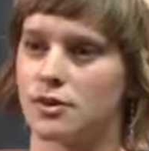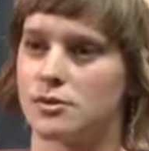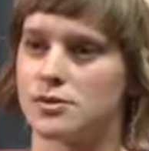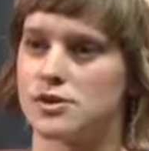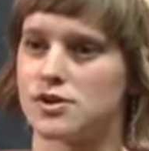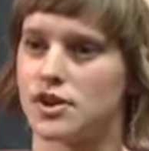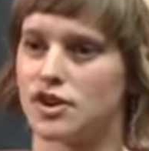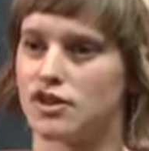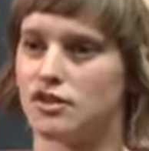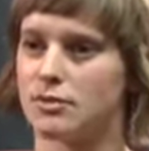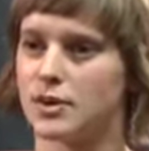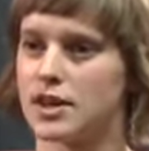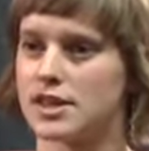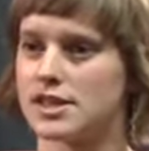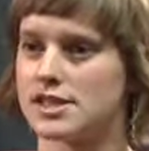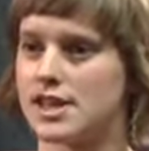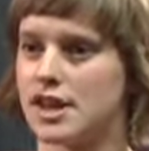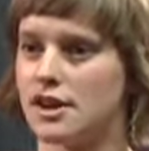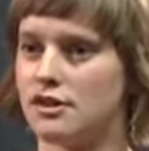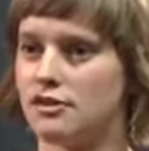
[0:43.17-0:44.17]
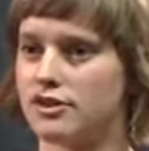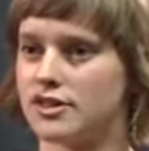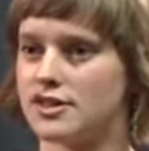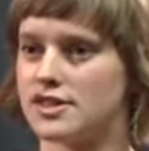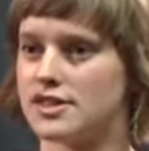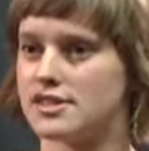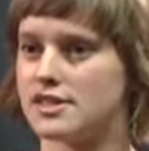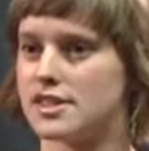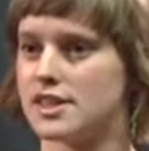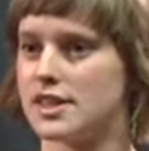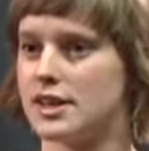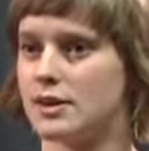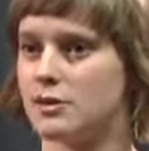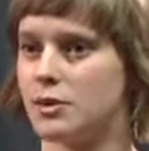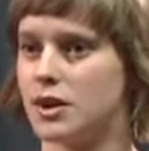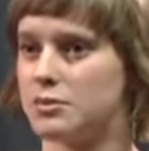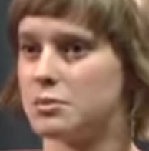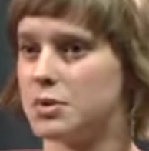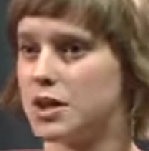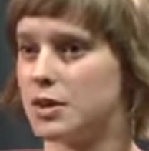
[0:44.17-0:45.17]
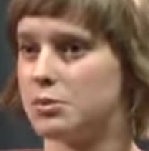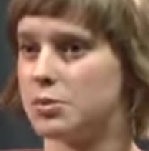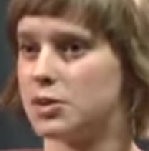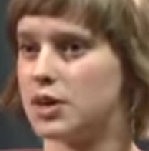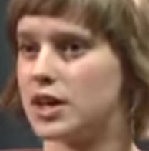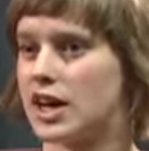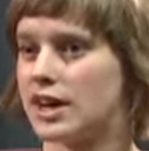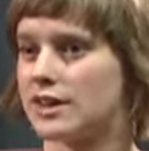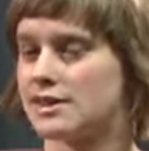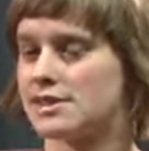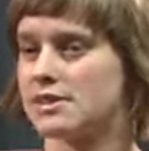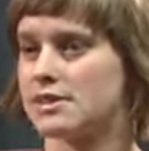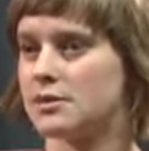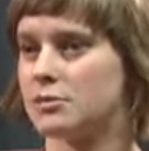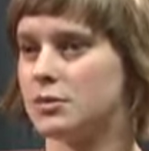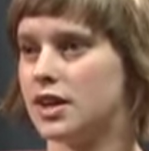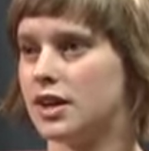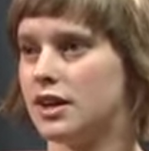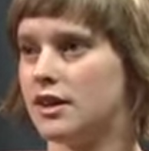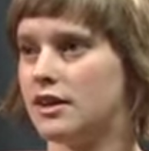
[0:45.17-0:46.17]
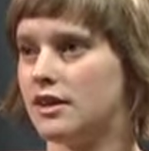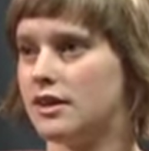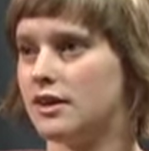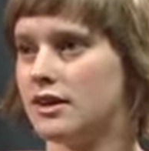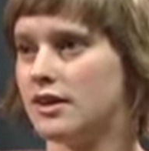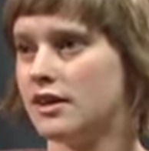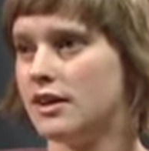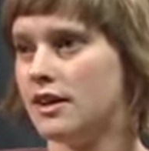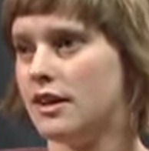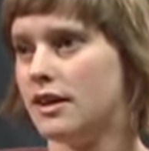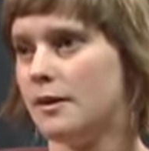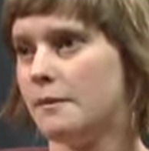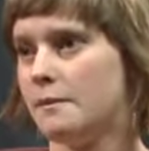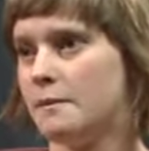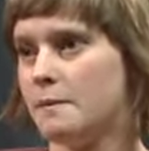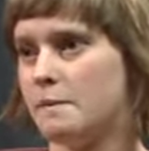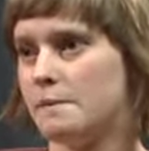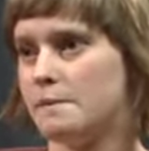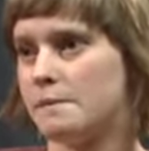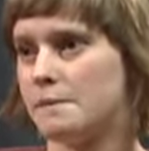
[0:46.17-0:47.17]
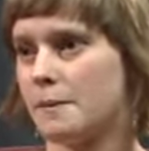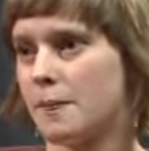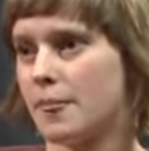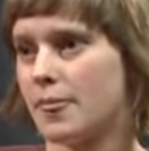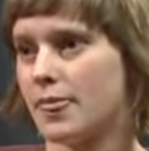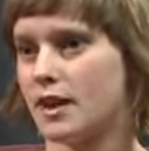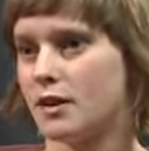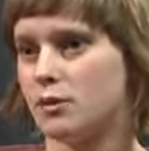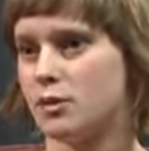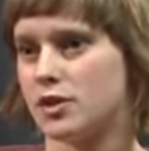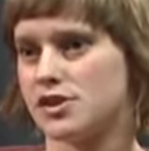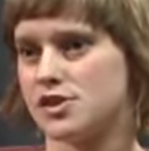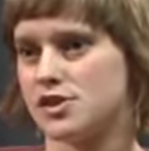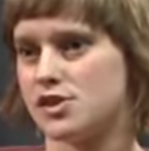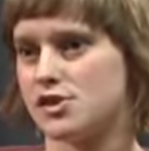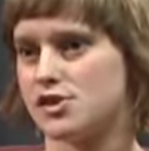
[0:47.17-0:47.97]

of observe myself and see when people ask me, what's